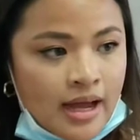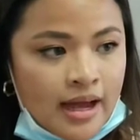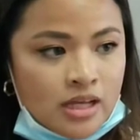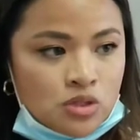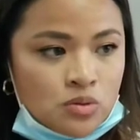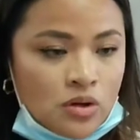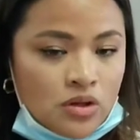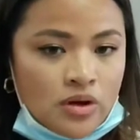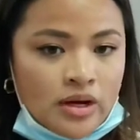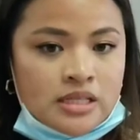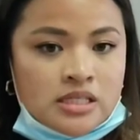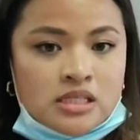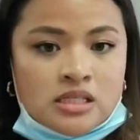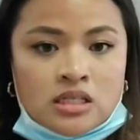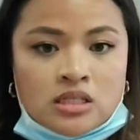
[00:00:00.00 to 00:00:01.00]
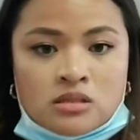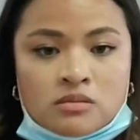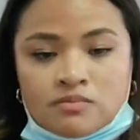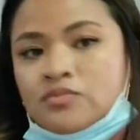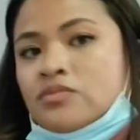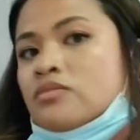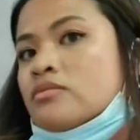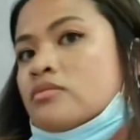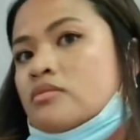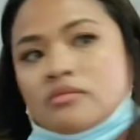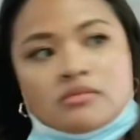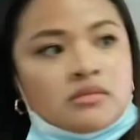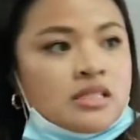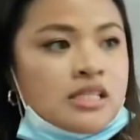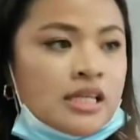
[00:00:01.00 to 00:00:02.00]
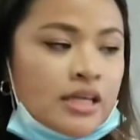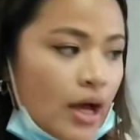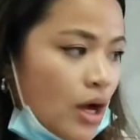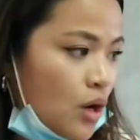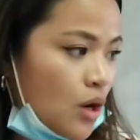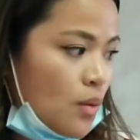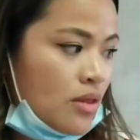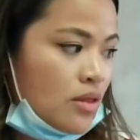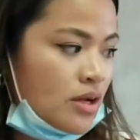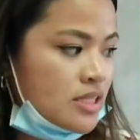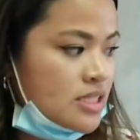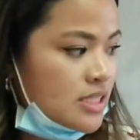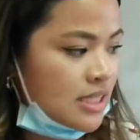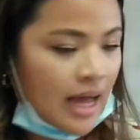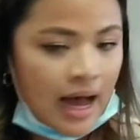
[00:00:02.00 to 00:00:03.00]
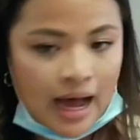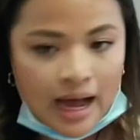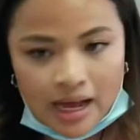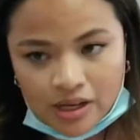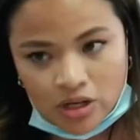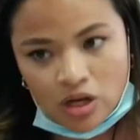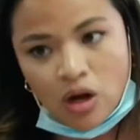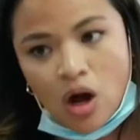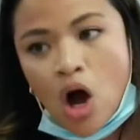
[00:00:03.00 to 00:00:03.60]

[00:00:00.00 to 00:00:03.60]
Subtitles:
as, whether it's the DO, whether it's the IO,